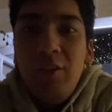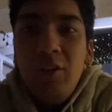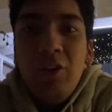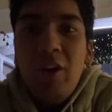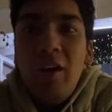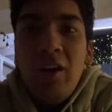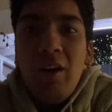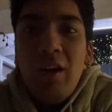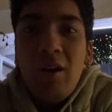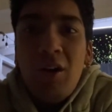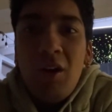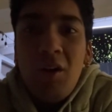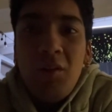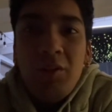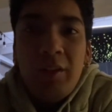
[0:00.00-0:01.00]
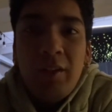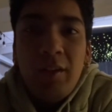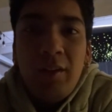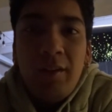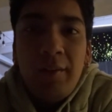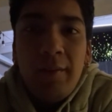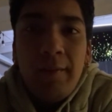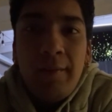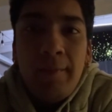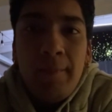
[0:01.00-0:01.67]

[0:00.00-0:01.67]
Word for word: they're not a lot out there.